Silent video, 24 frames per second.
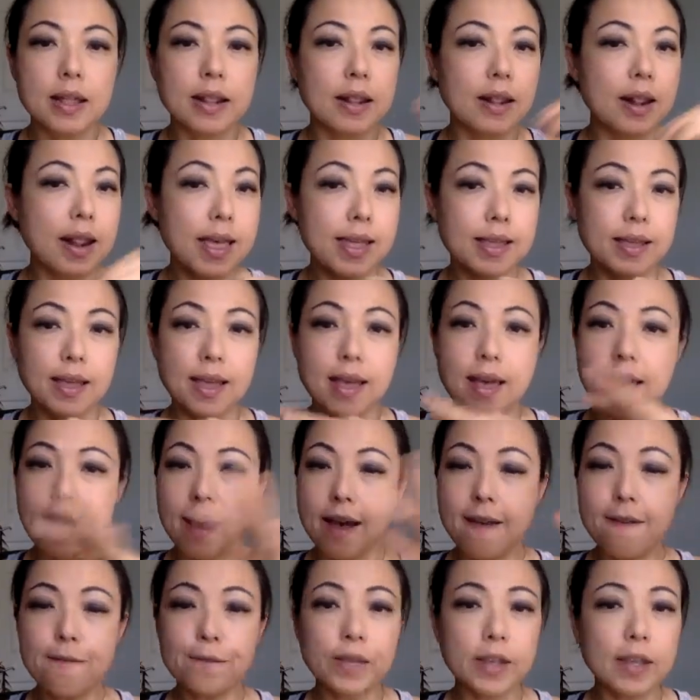Like
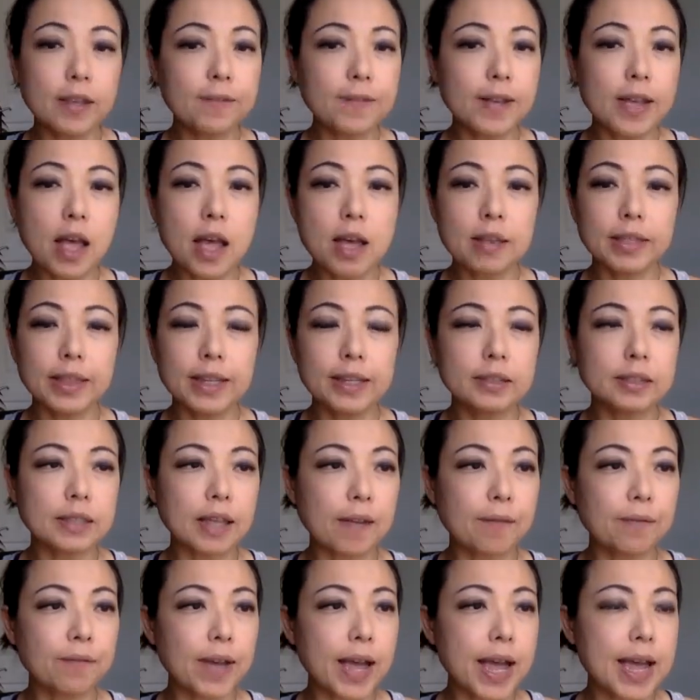I've given out this
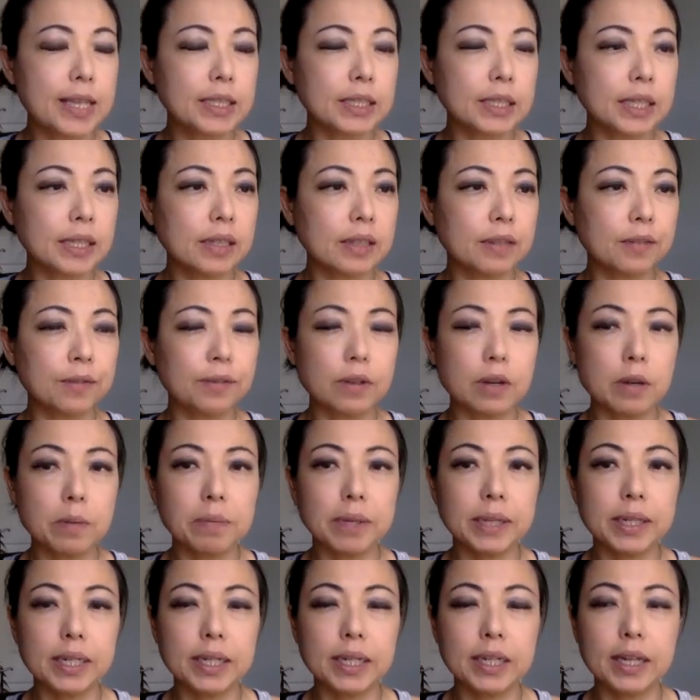advice in the very
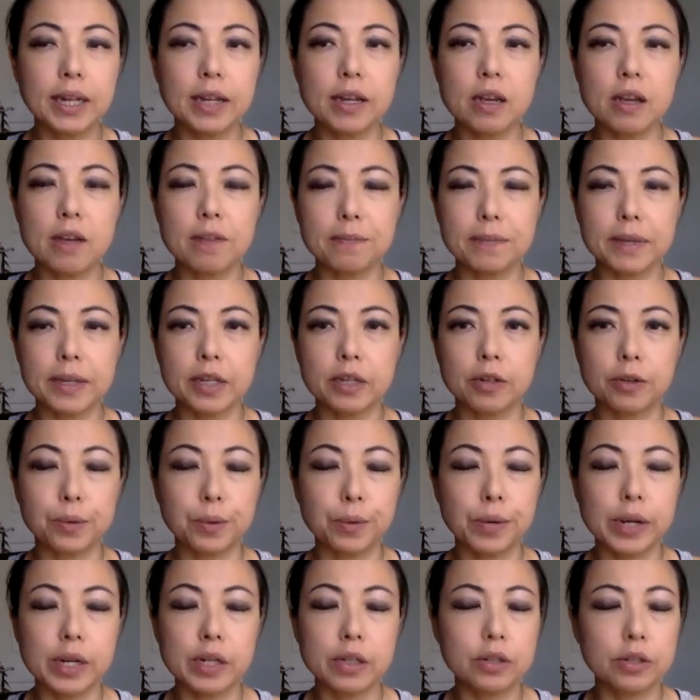beginning of my
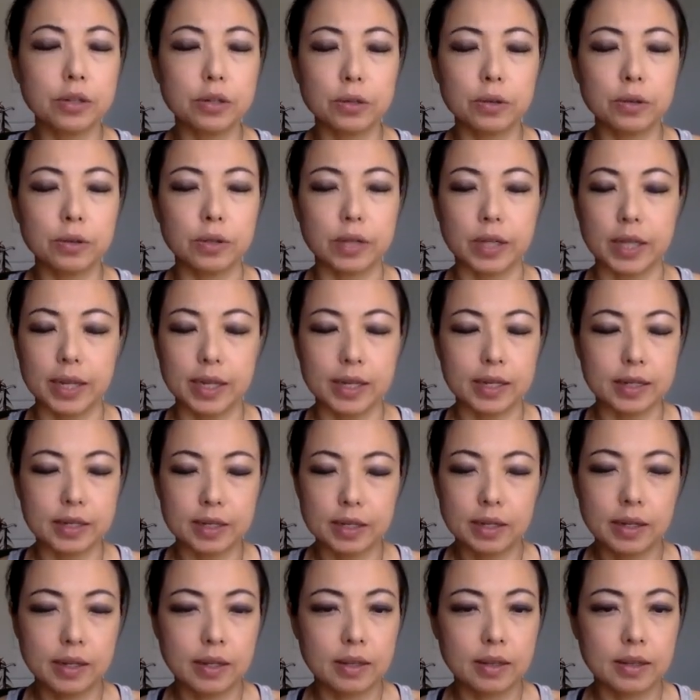career too. Like
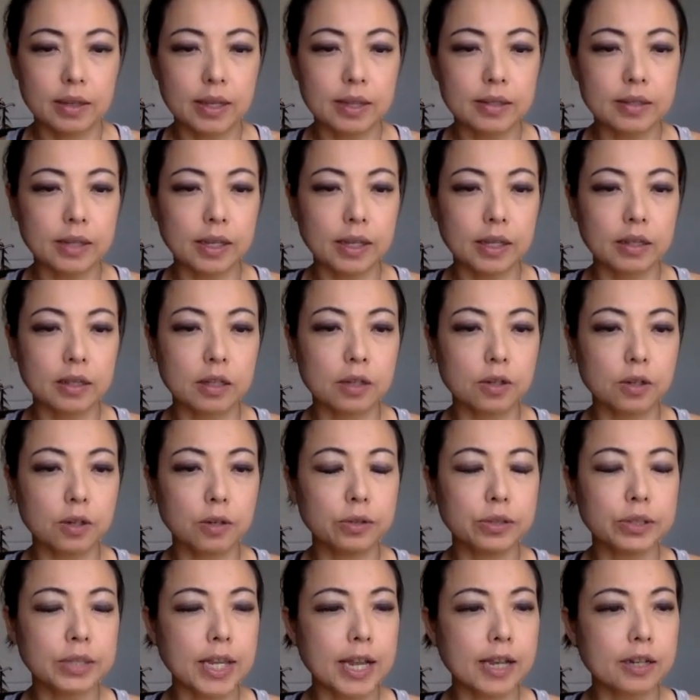that's like the
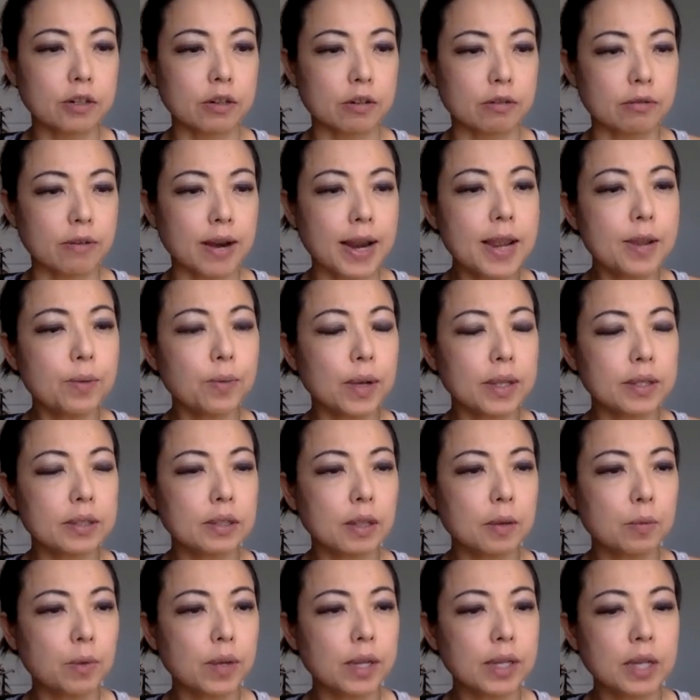gold standard, right? When
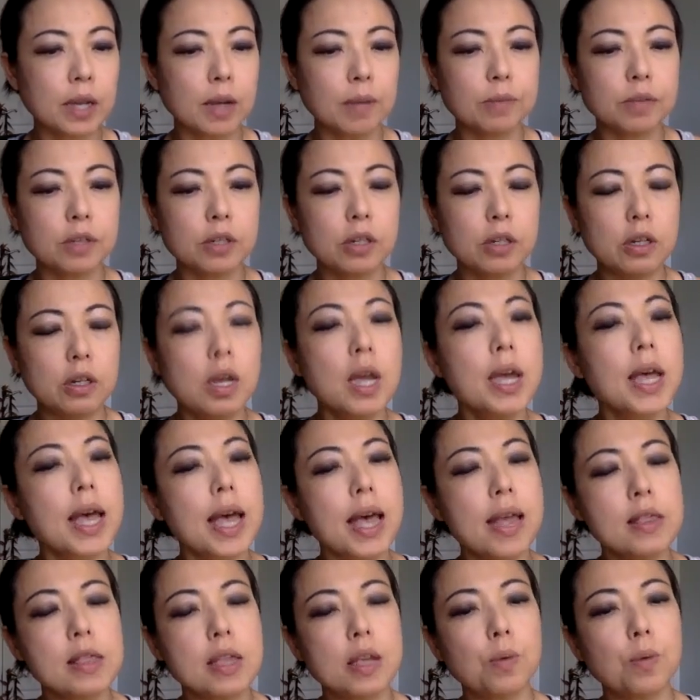someone come to you
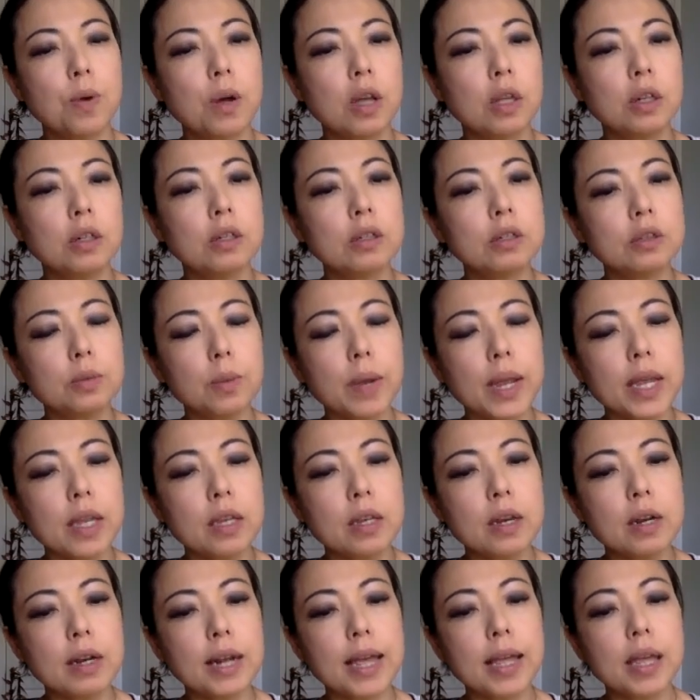and they want to lose weight,
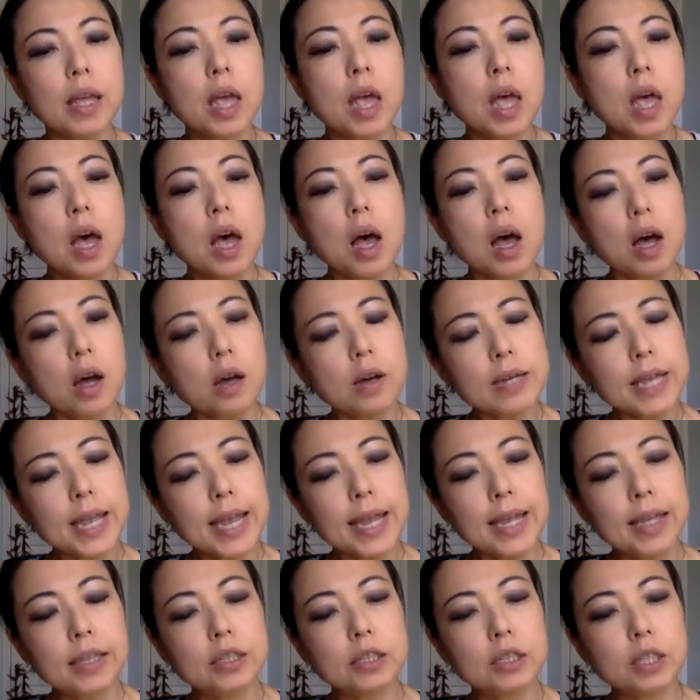you're like,
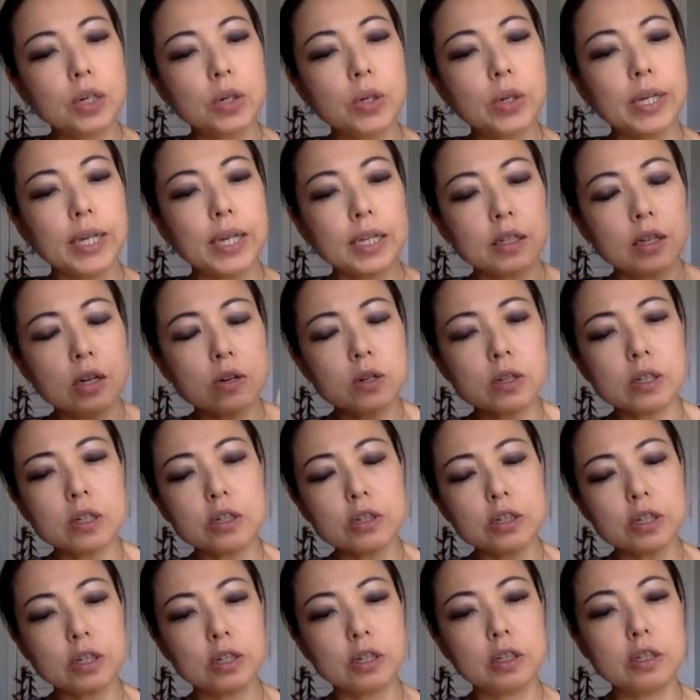okay, so in order
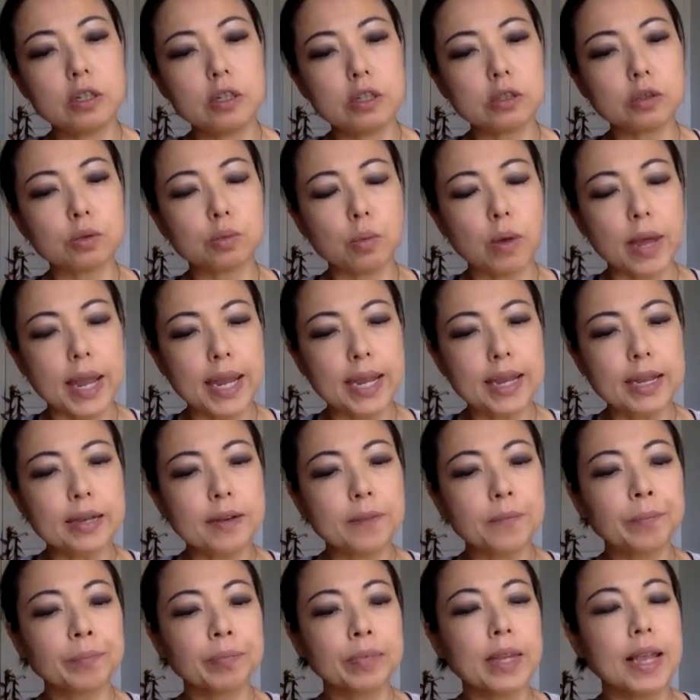to lose weight,
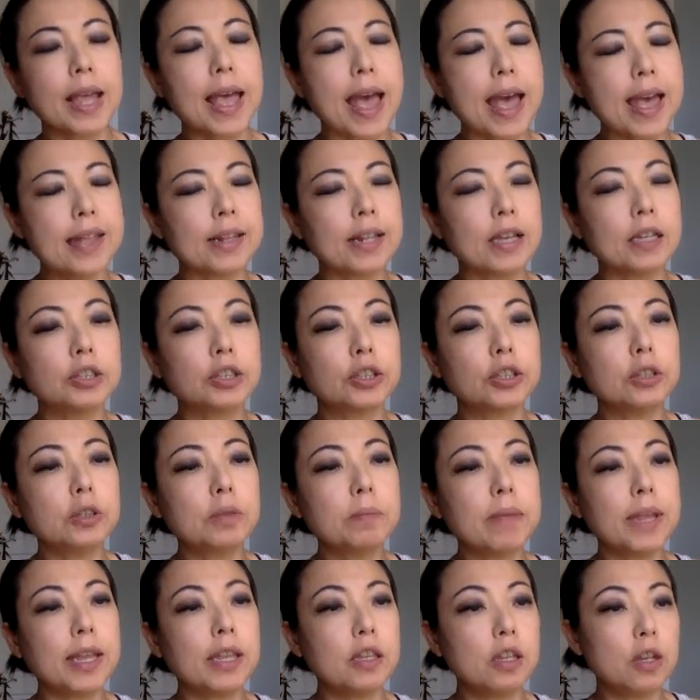and
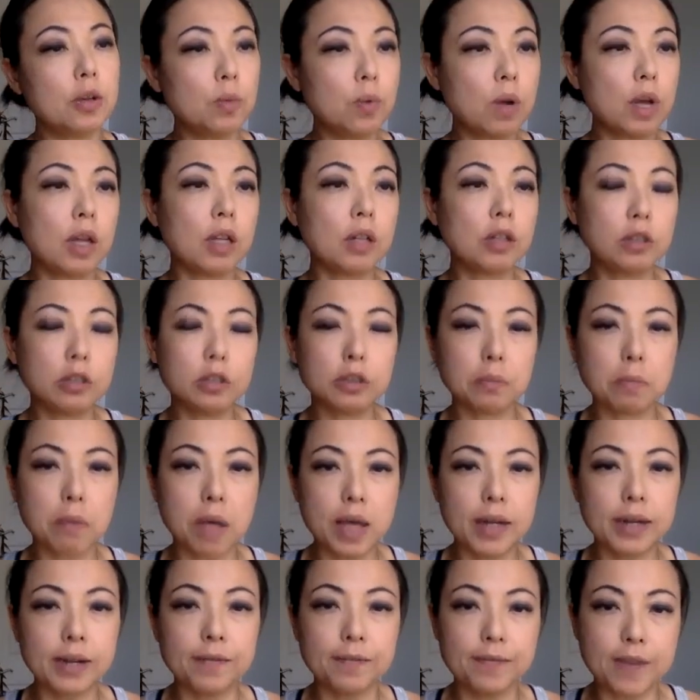assuming you want to lose
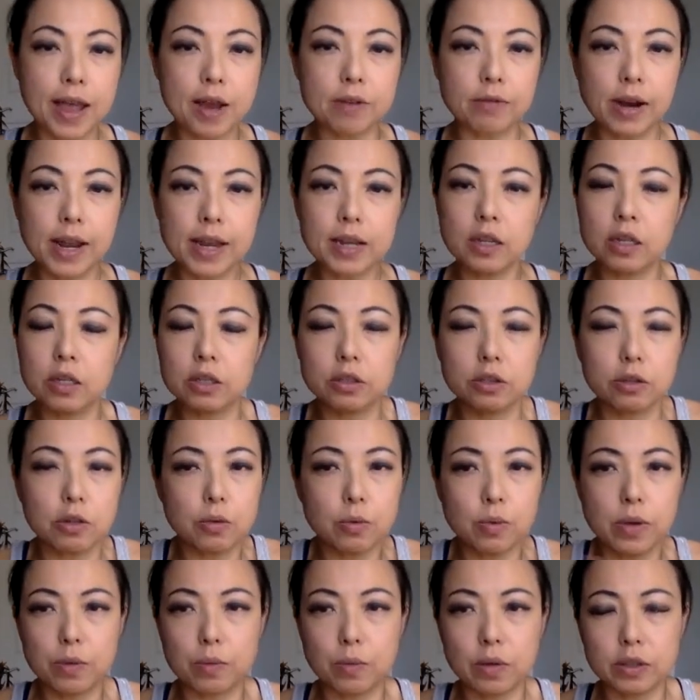body fat, right? Because no
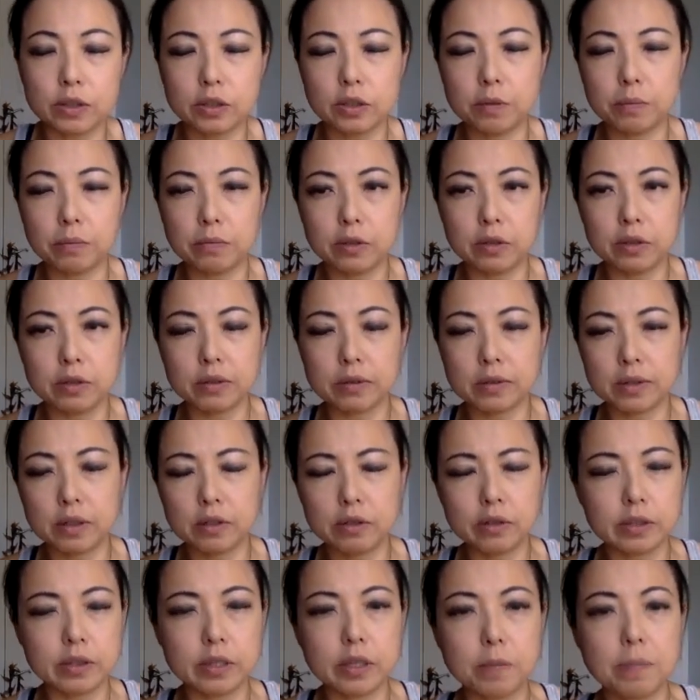one wants to
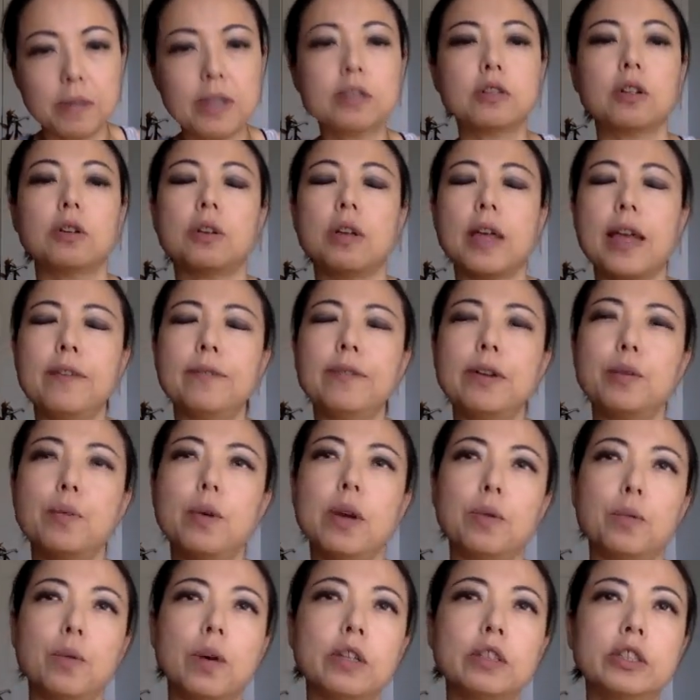lose the muscle.
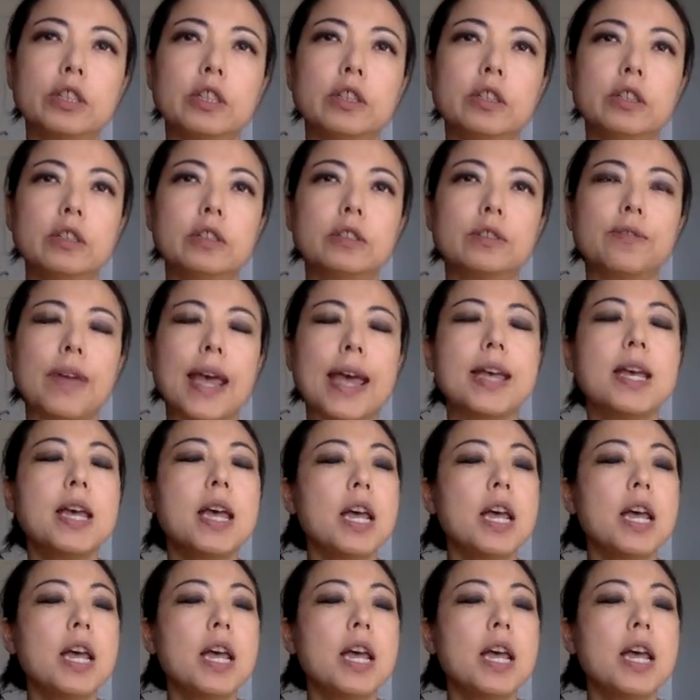Everyone wants to lose fat.